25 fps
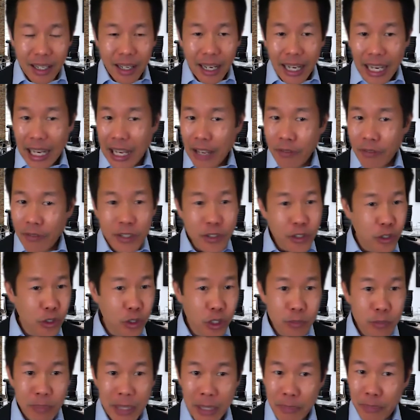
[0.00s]
I've
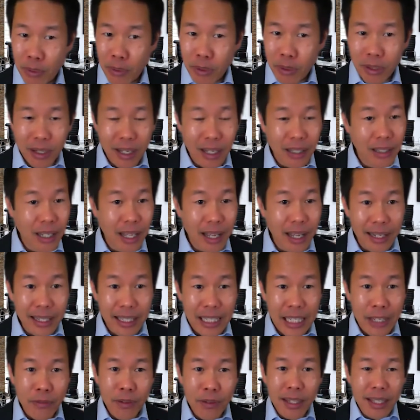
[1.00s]
introduced people a lot.
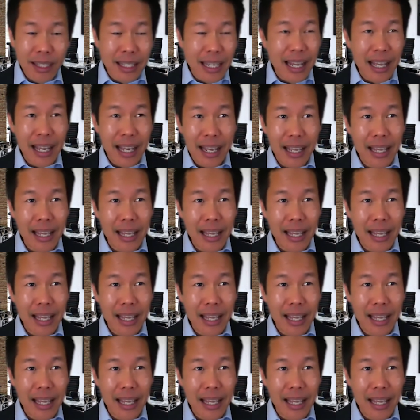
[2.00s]
Even the guy,